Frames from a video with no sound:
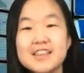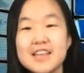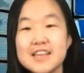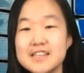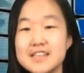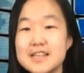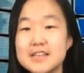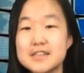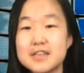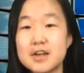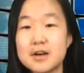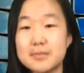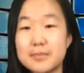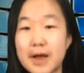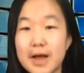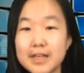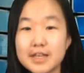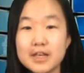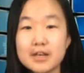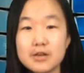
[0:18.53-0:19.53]
This is
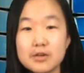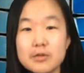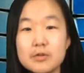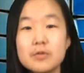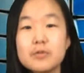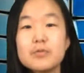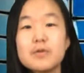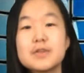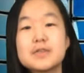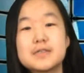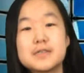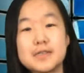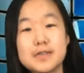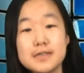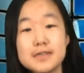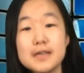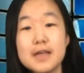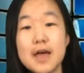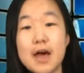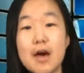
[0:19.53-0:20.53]
Hermione Gu with
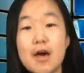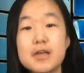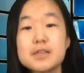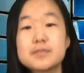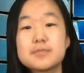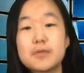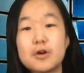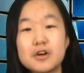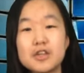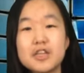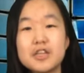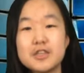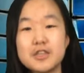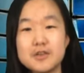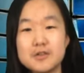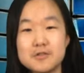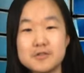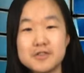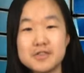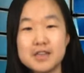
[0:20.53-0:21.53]
CCLS Morning
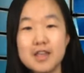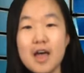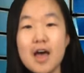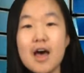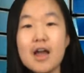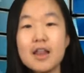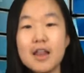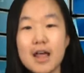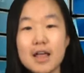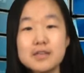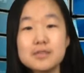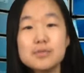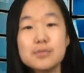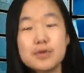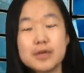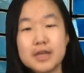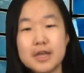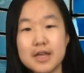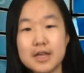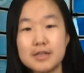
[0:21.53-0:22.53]
News. Last
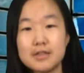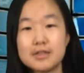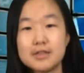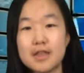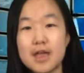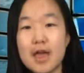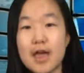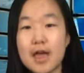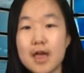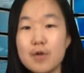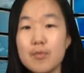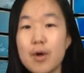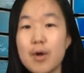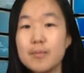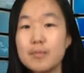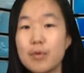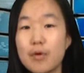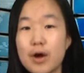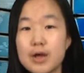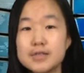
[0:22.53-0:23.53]
weekend, the
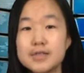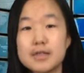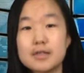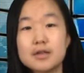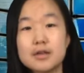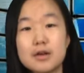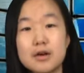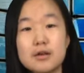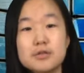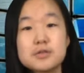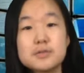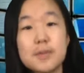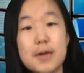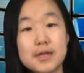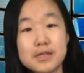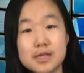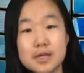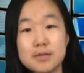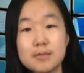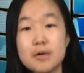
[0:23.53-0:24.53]
A1 boys and girls
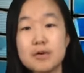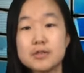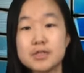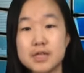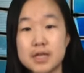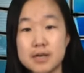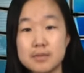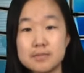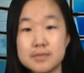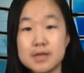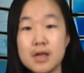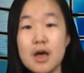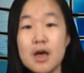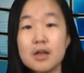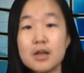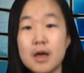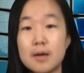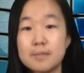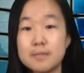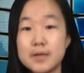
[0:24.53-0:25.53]
basketball teams
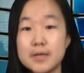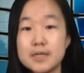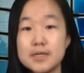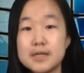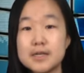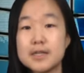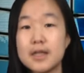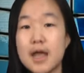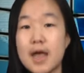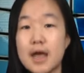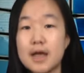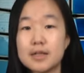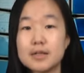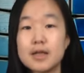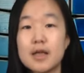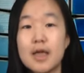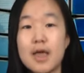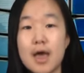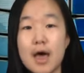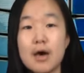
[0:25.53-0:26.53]
competed at
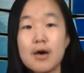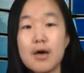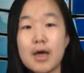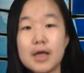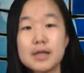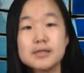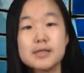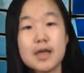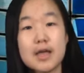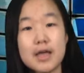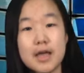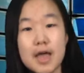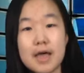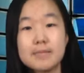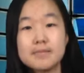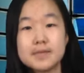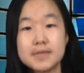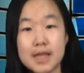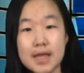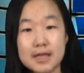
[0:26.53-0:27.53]
the
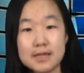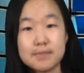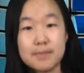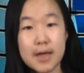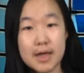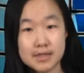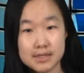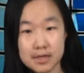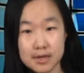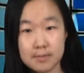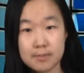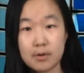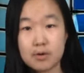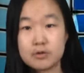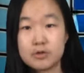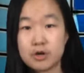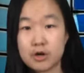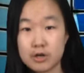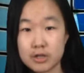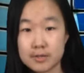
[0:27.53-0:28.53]
LSAM State Basketball
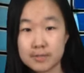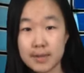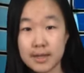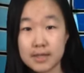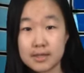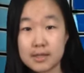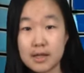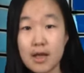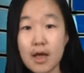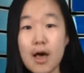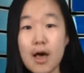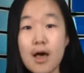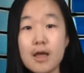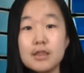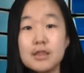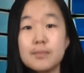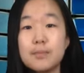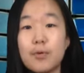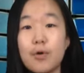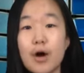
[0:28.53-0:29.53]
Tournament.
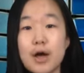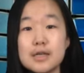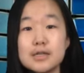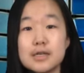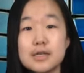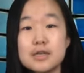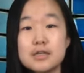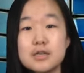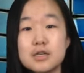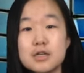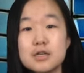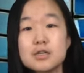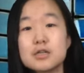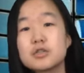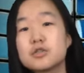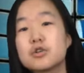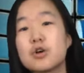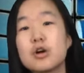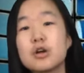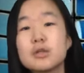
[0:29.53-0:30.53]
The boys entered the
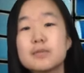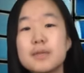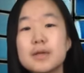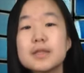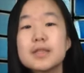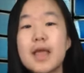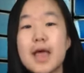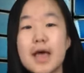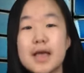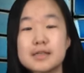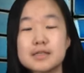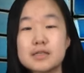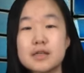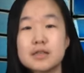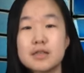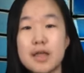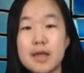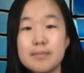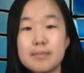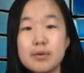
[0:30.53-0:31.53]
tournament as the
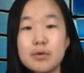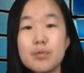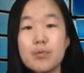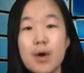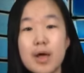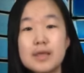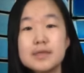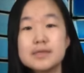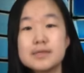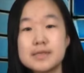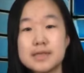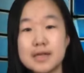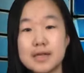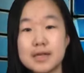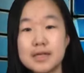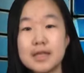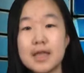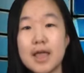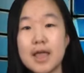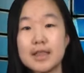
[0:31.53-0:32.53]
number one
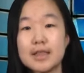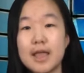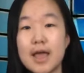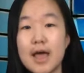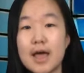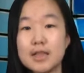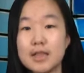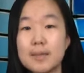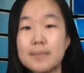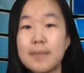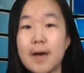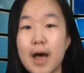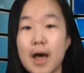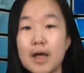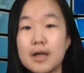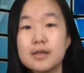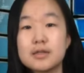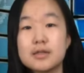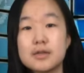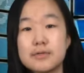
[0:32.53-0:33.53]
seed and had a
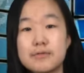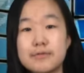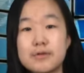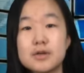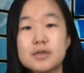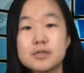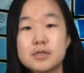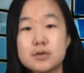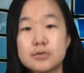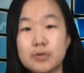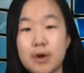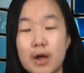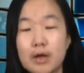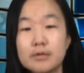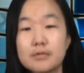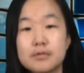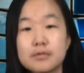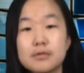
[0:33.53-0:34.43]
bye the first round.